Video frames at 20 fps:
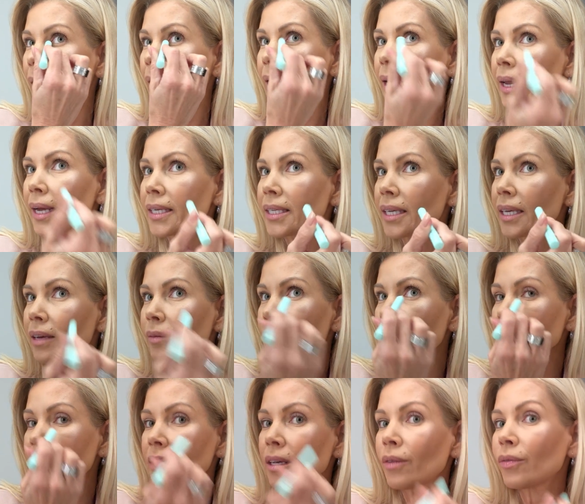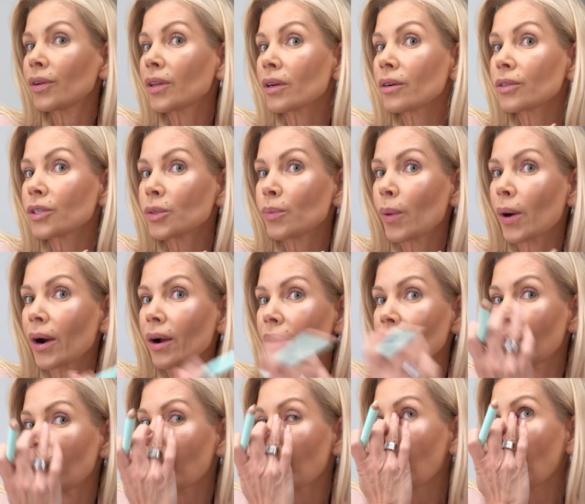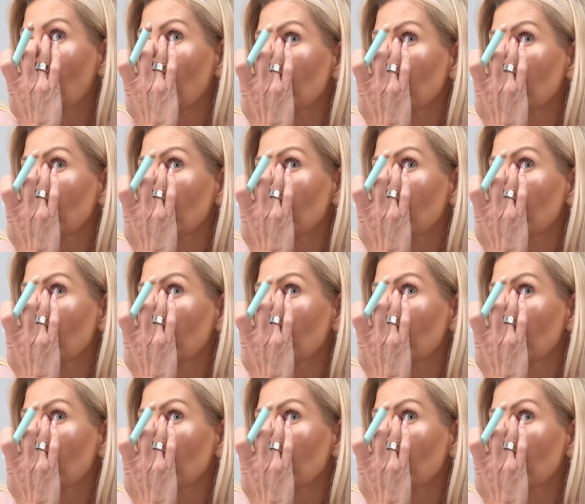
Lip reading: I like to give myself a little sparkle.